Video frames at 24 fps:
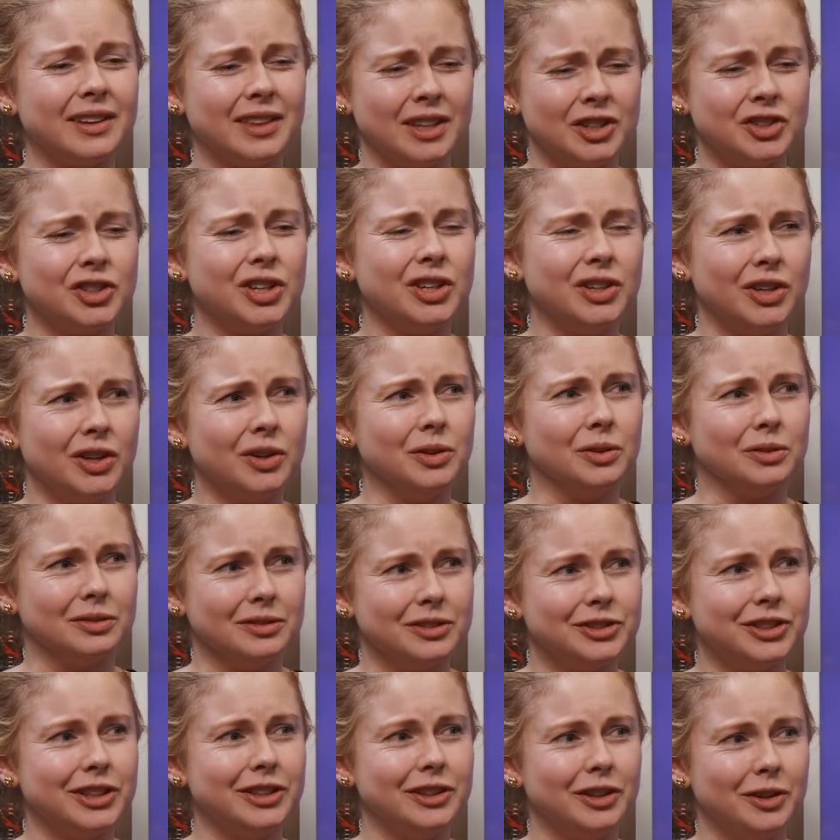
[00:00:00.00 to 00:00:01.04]
I think she knew.
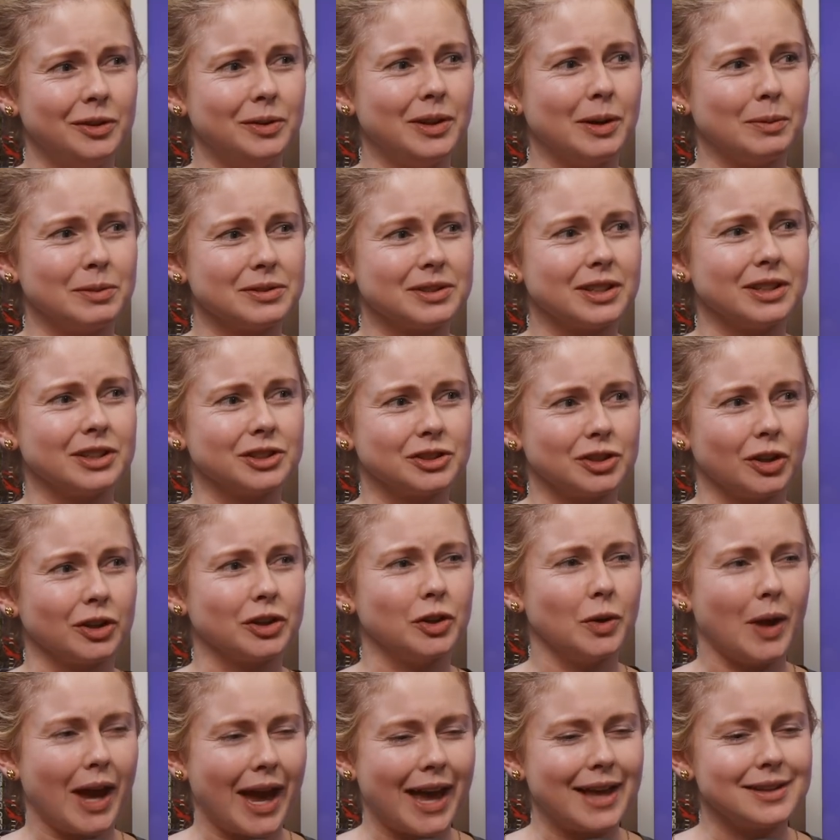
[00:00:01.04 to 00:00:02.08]
She knew that was going to
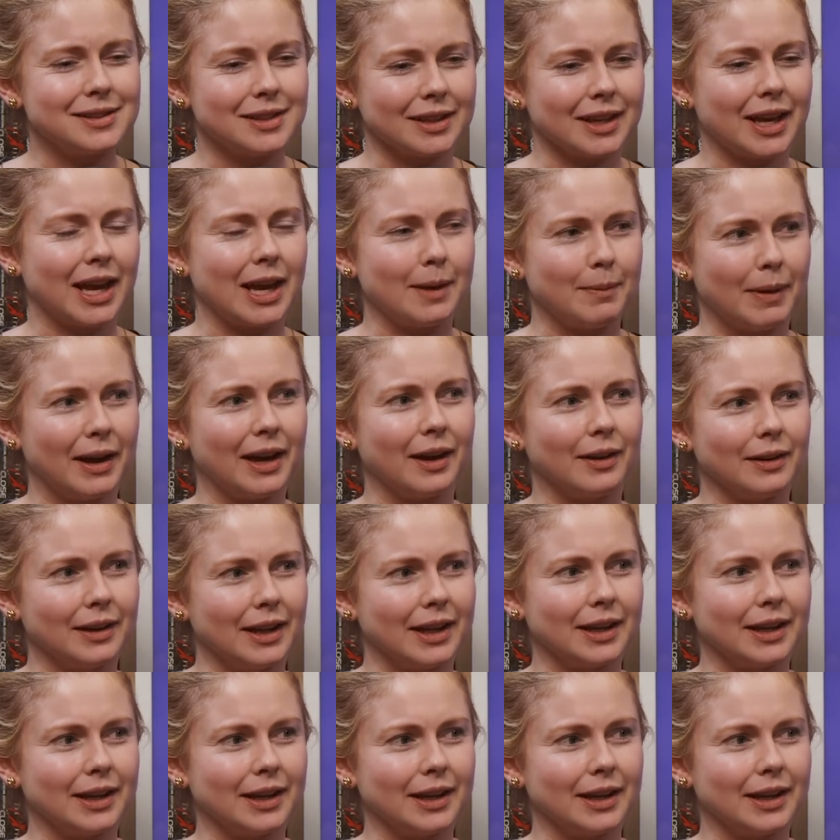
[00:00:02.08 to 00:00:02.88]
shock you as it came out.